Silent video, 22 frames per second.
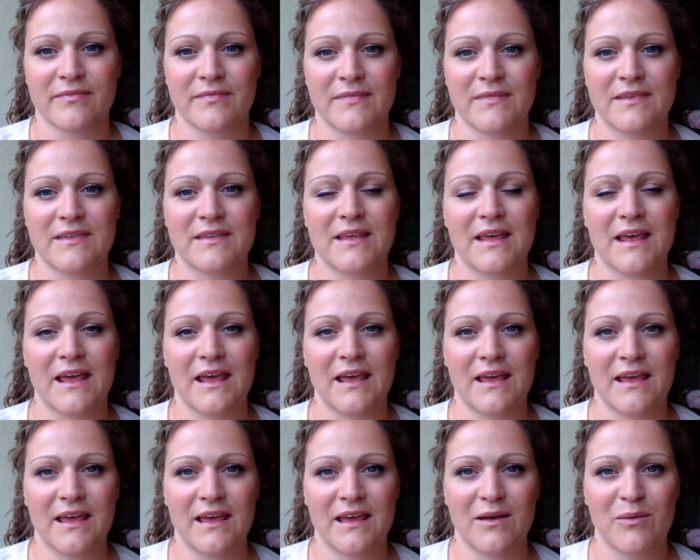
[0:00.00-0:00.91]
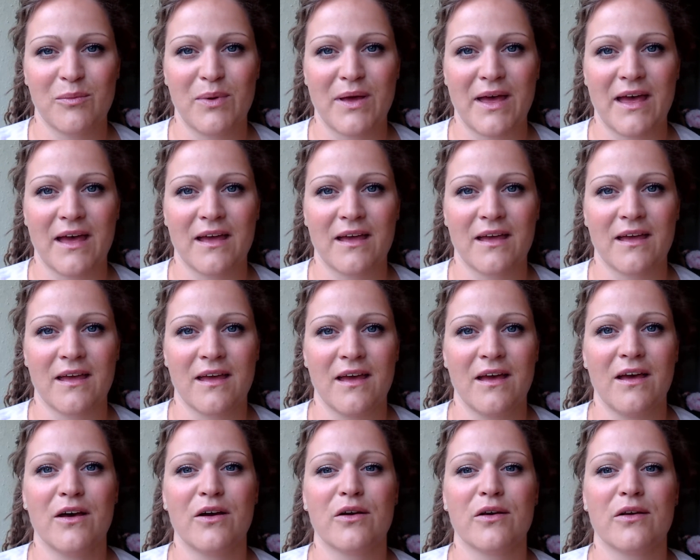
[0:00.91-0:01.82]
Taking back
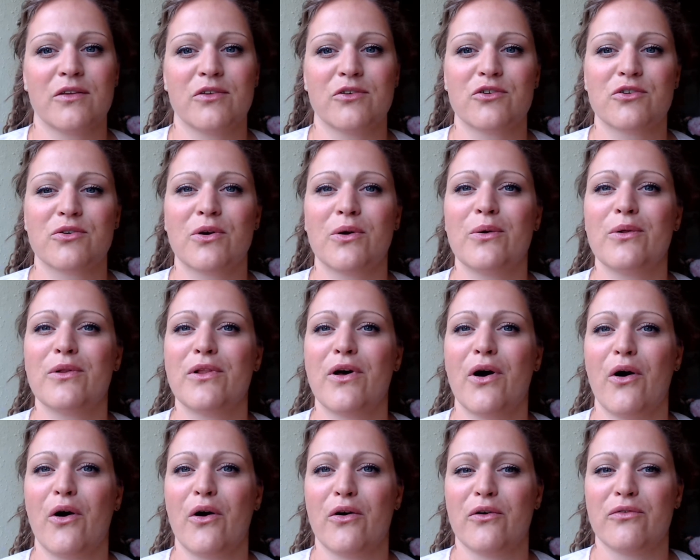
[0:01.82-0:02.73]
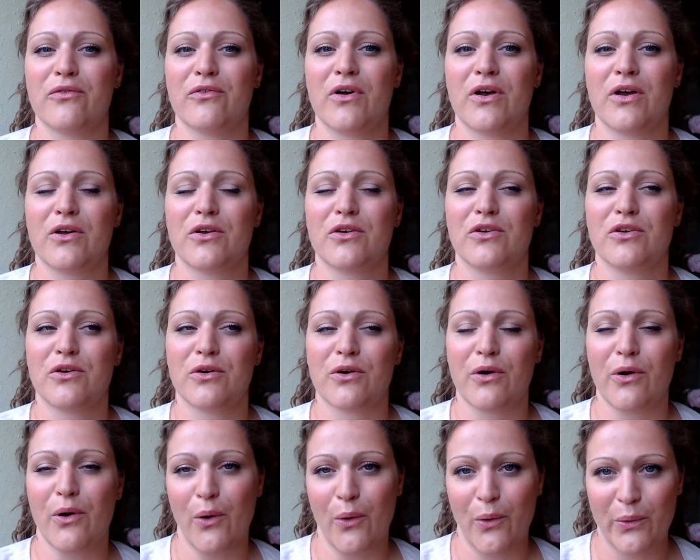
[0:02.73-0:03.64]
control of
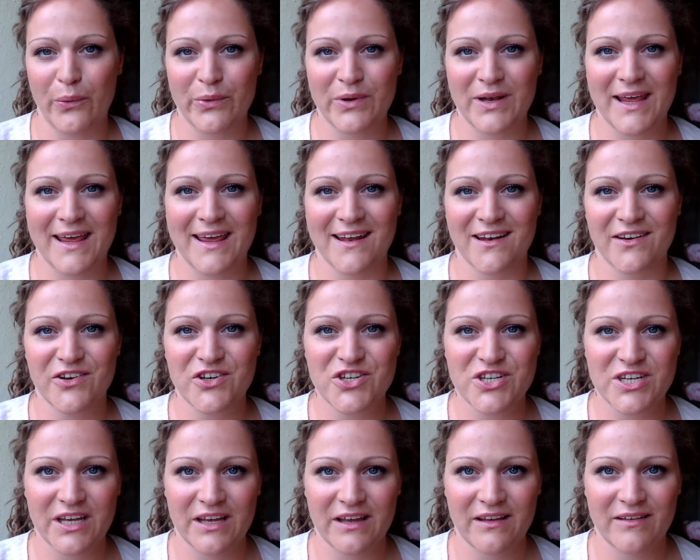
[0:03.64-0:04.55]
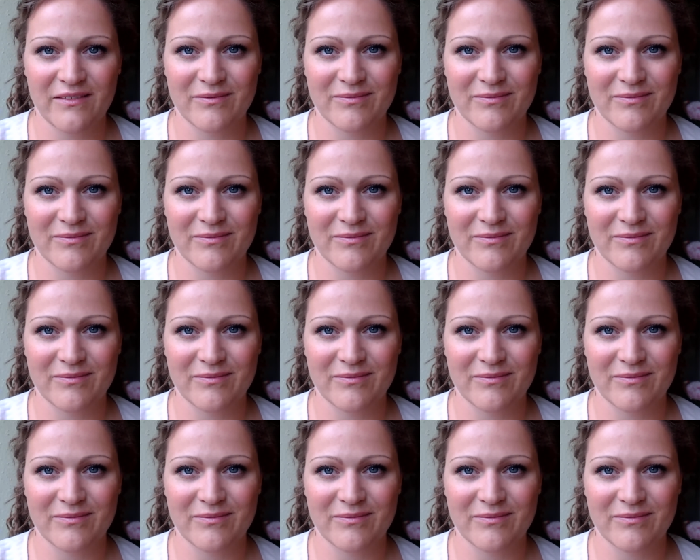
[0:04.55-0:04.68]
your own energy.